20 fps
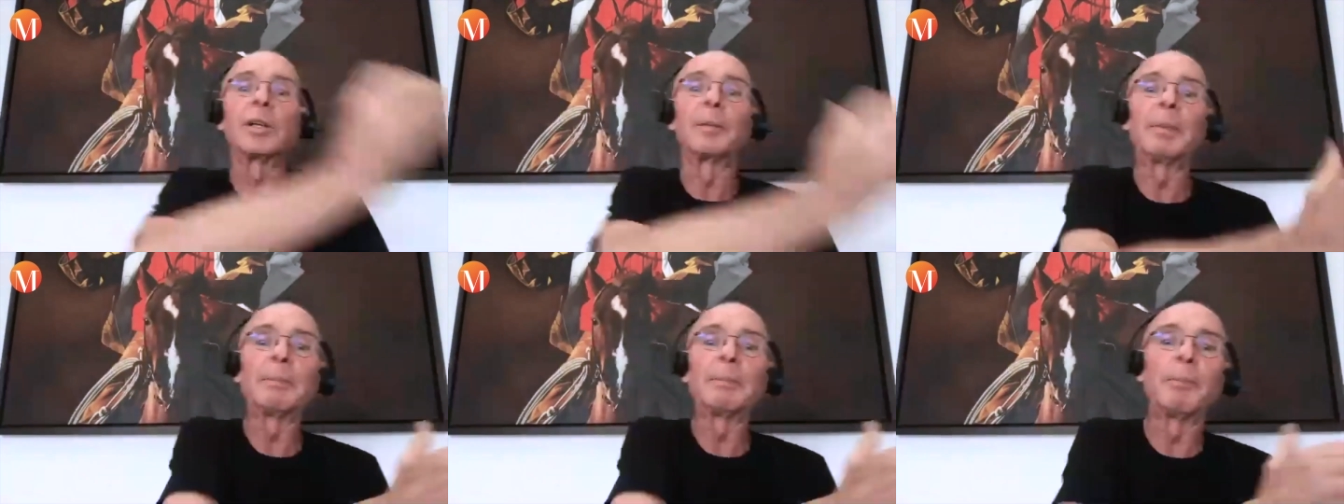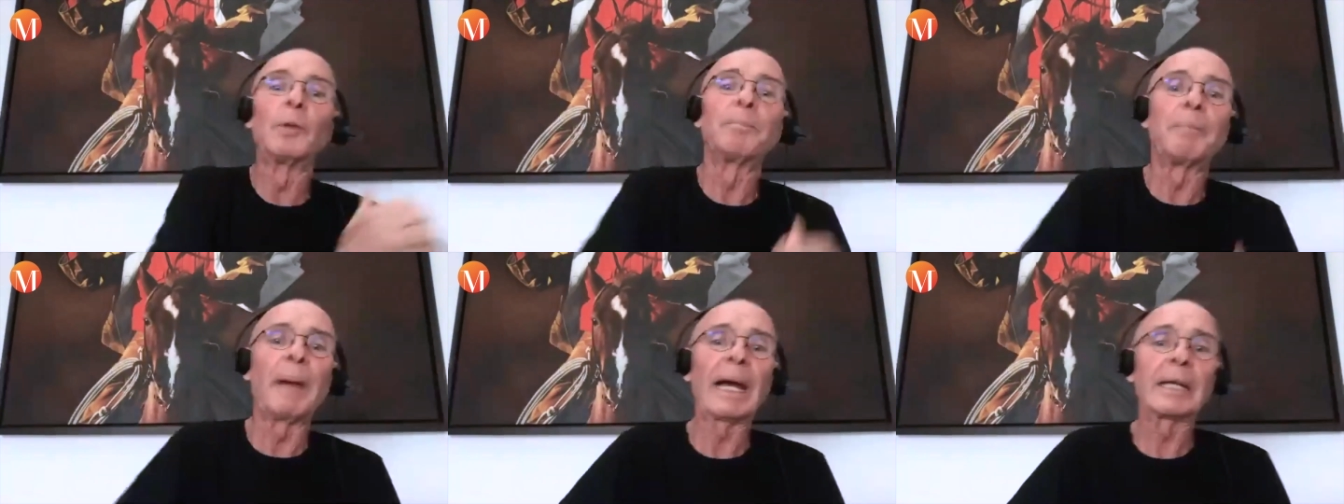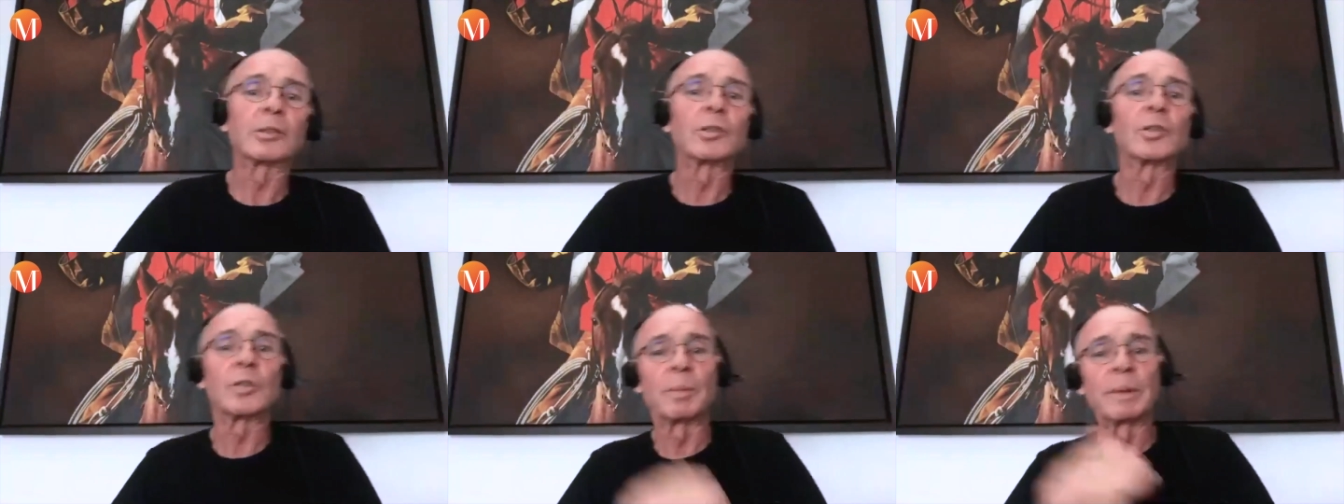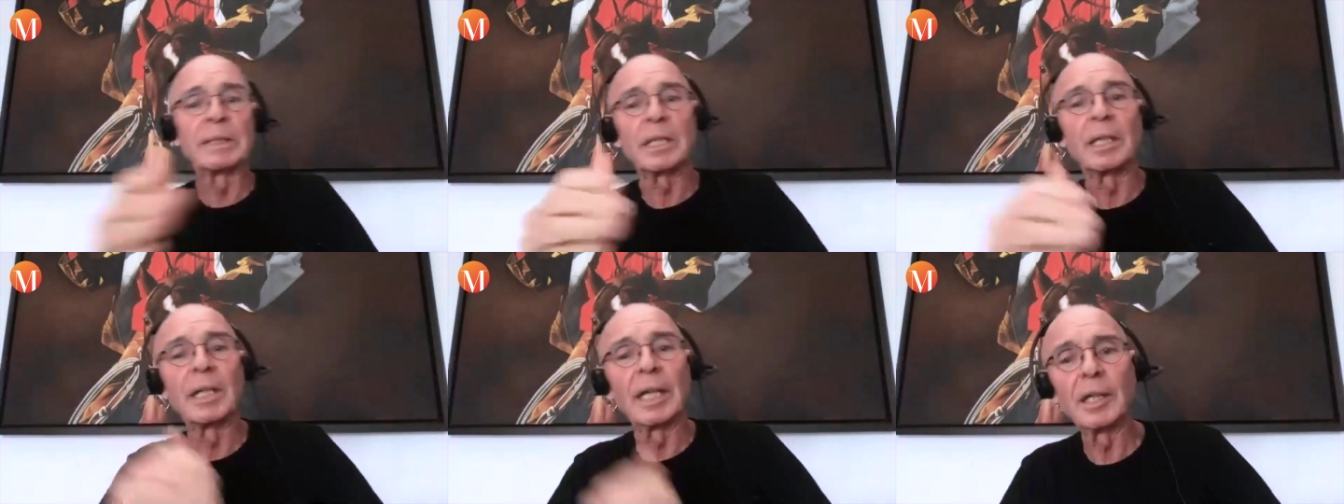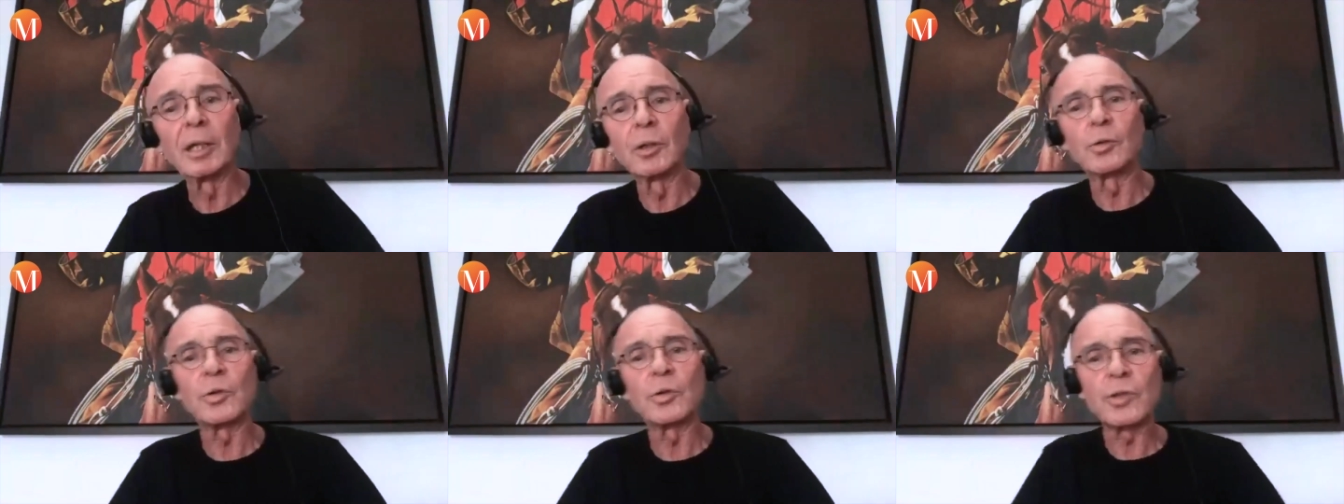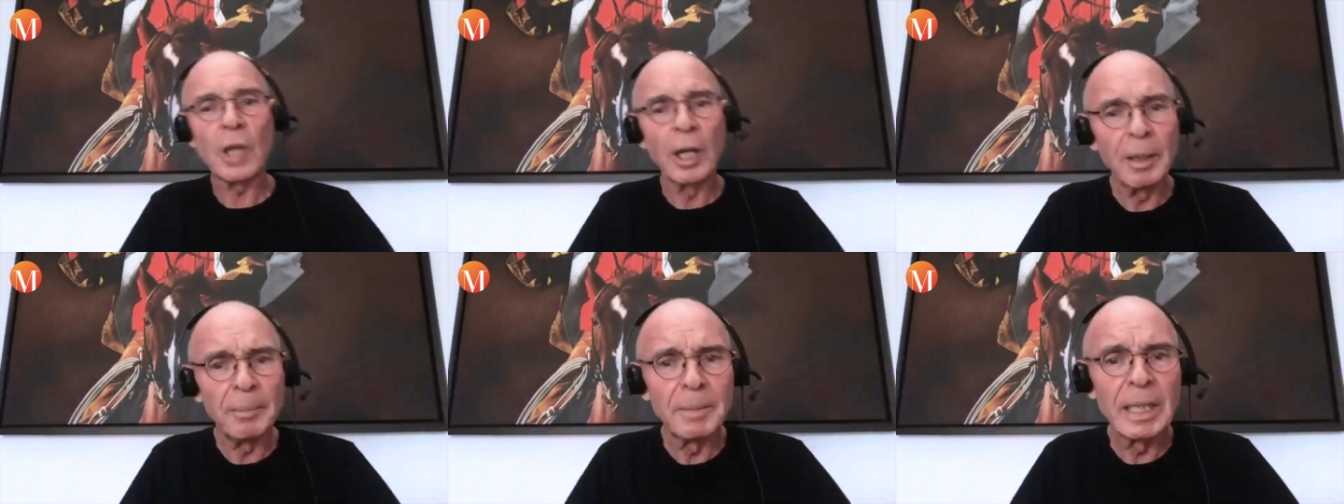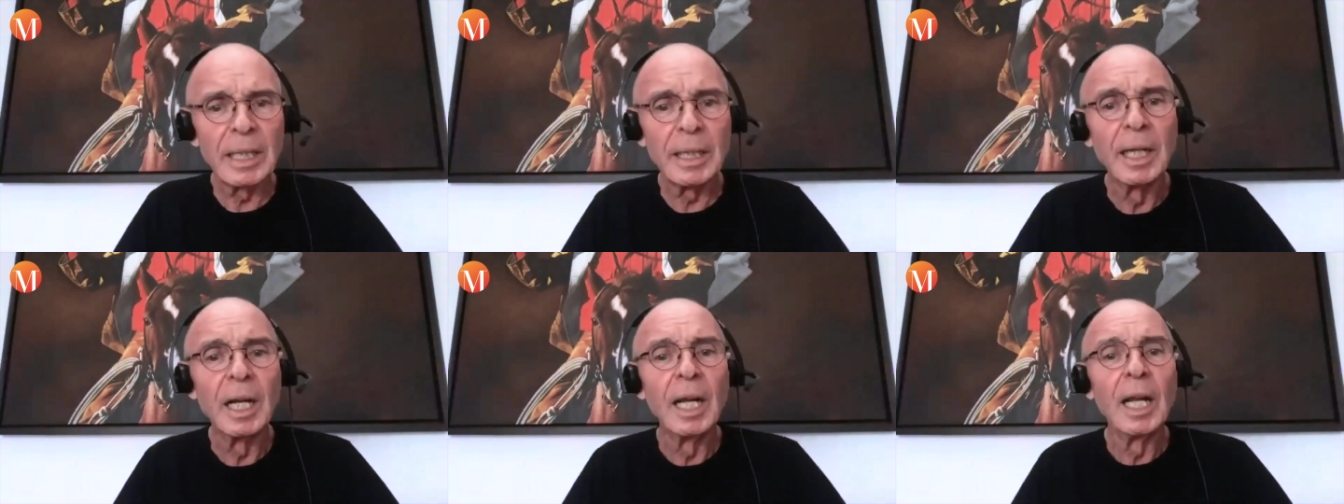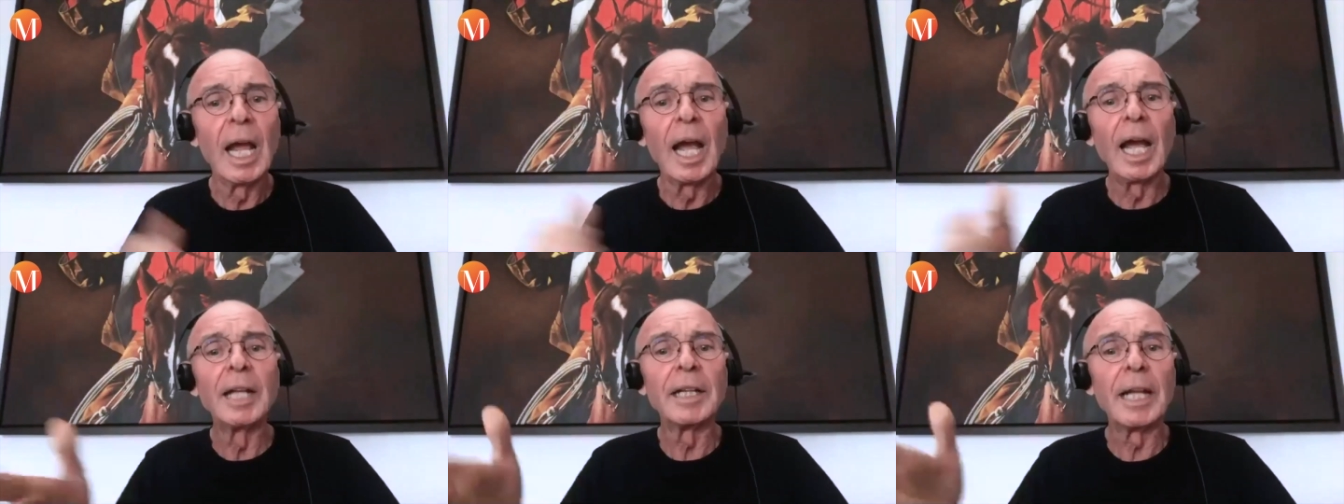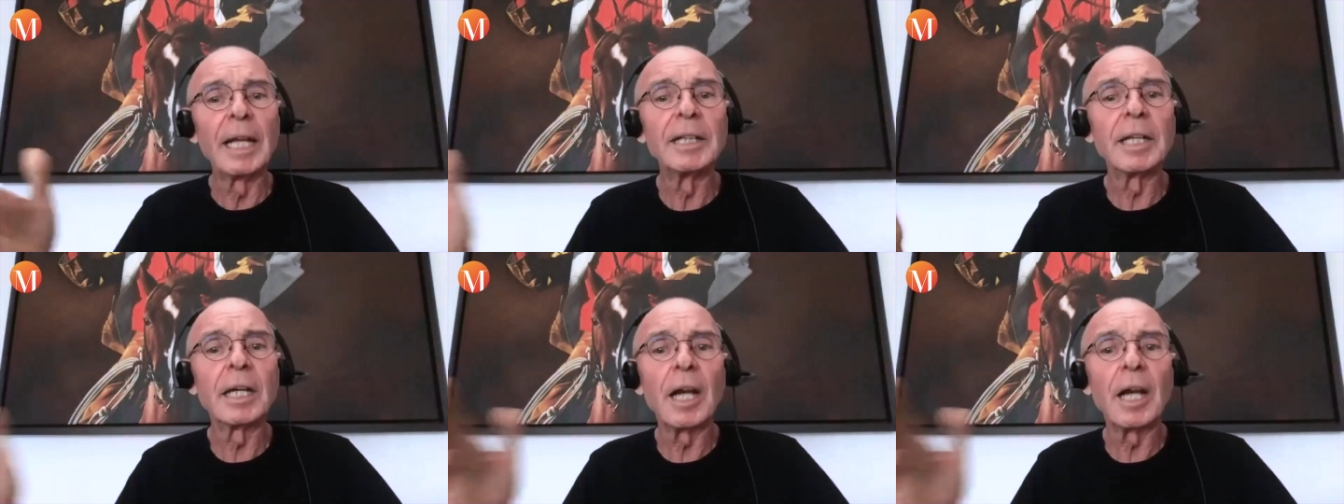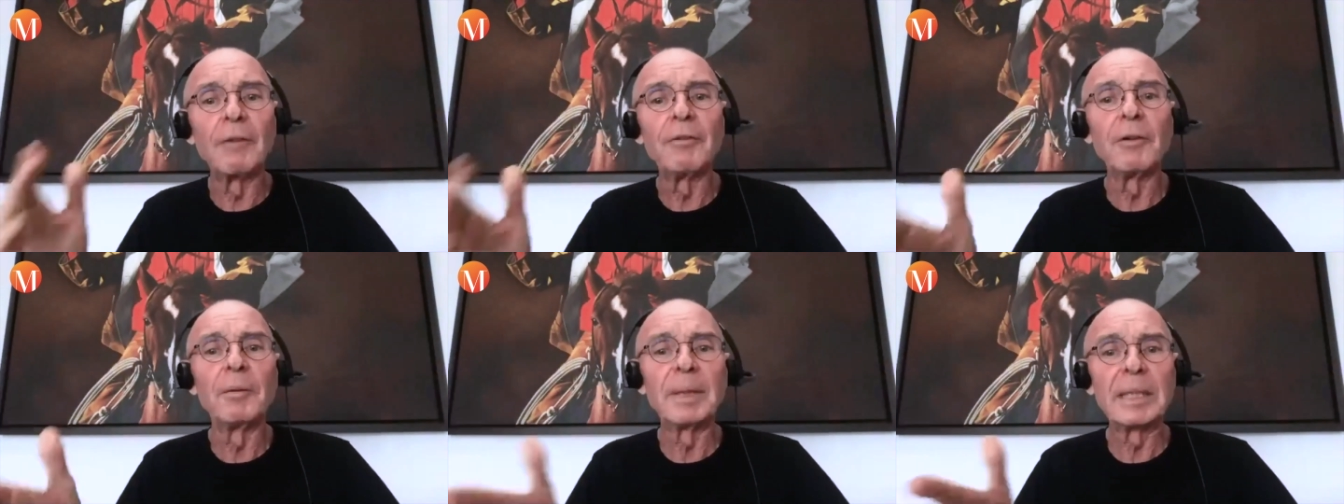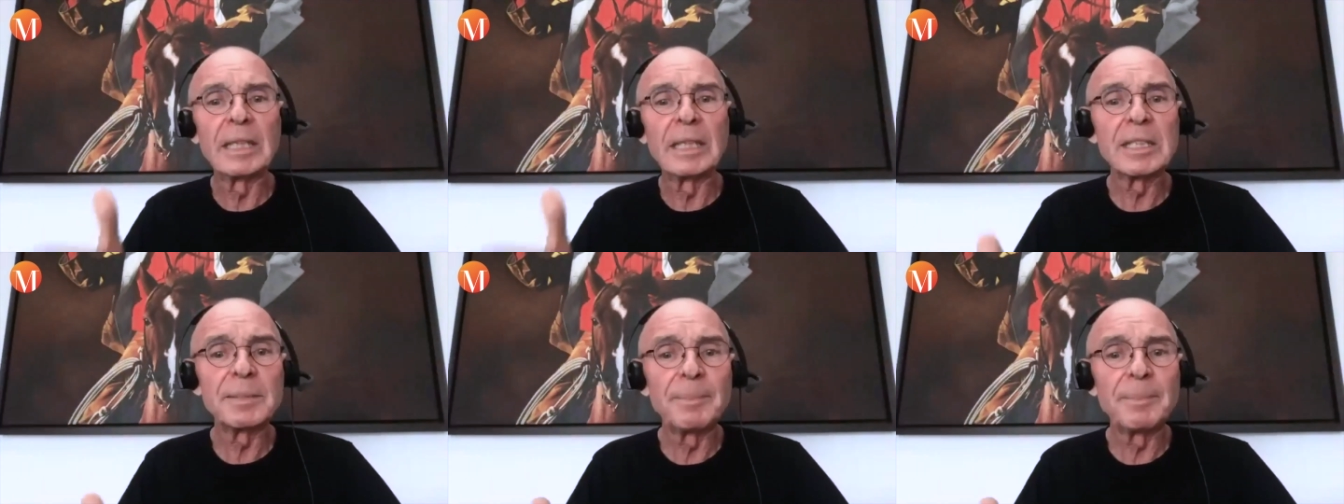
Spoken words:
be put back to Switzerland or to Germany, and then the government is